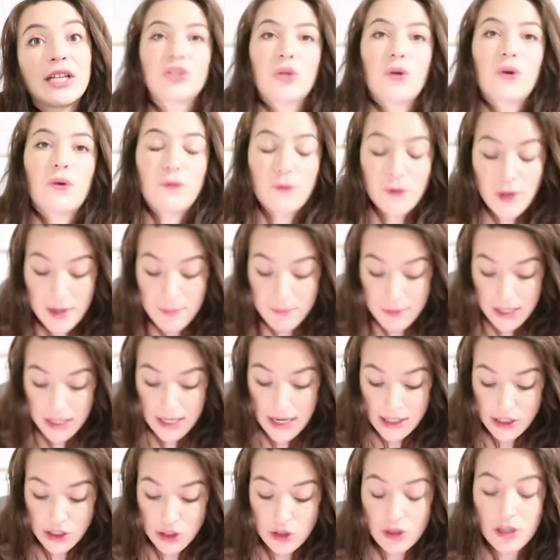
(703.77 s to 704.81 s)
So frame can
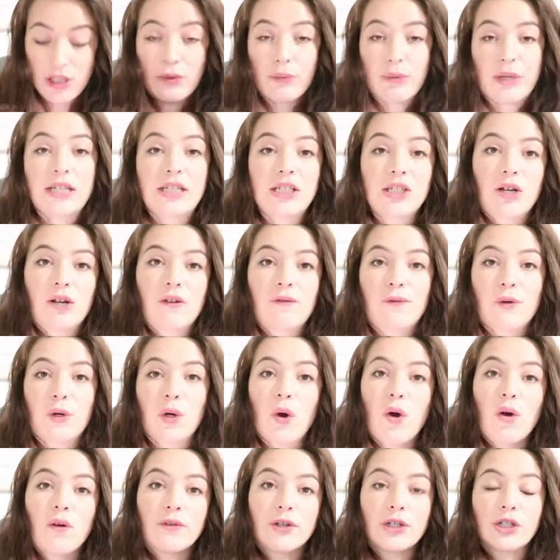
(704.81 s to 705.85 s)
actually retail
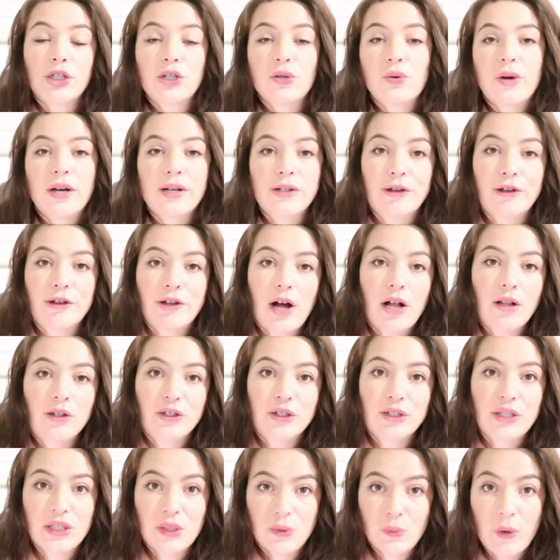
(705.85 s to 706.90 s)
for over
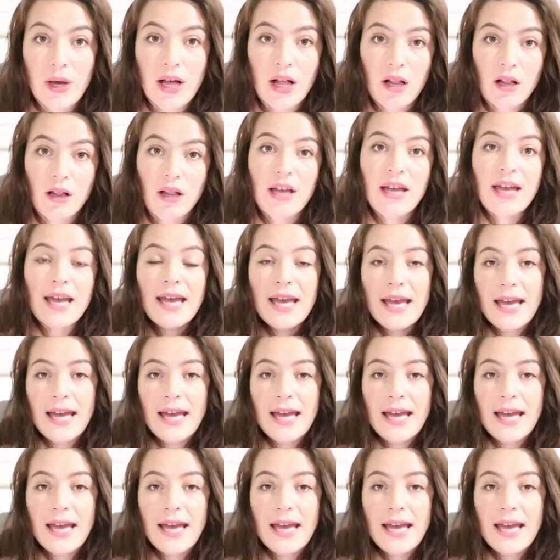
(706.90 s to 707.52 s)
$200 as well well